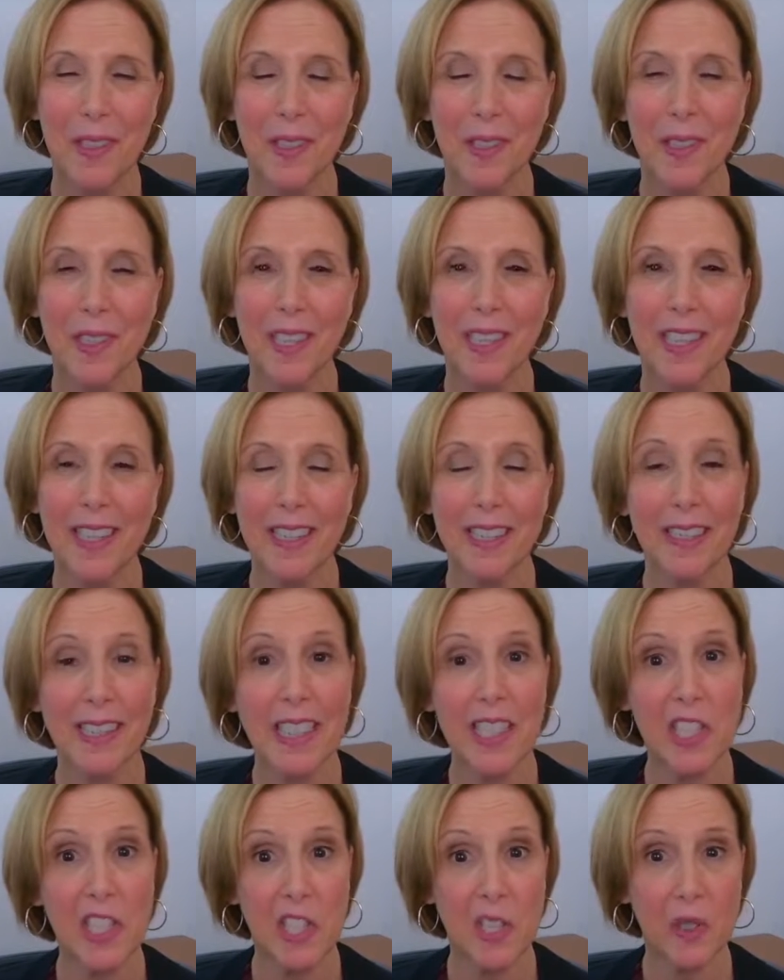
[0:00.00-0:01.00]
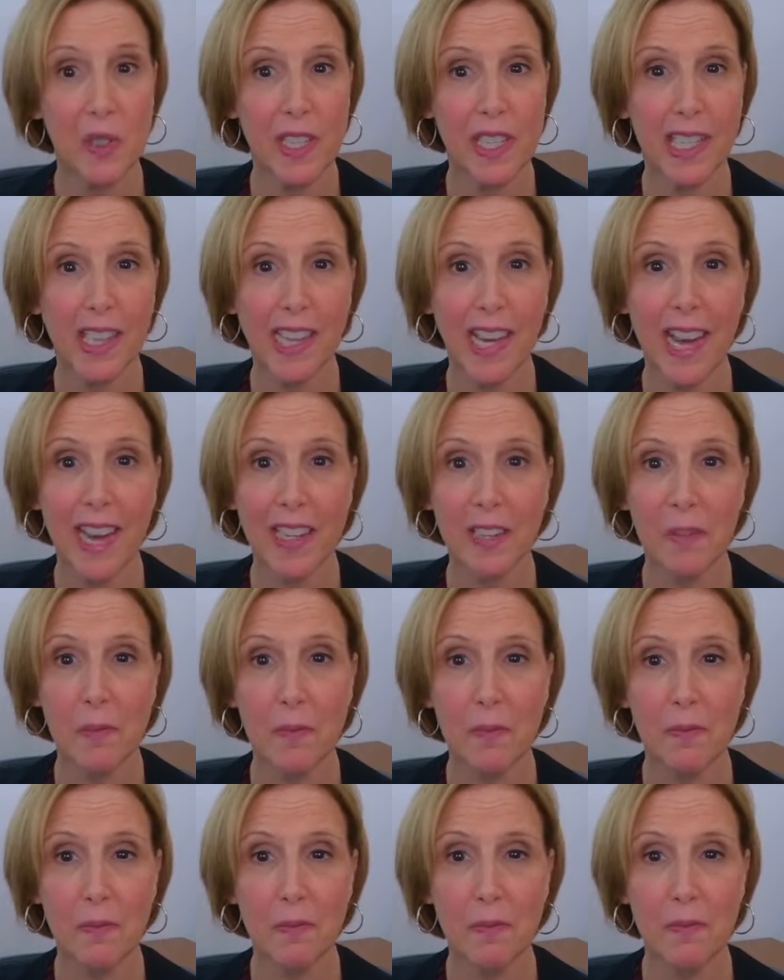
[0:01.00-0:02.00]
Good. Let's do it again.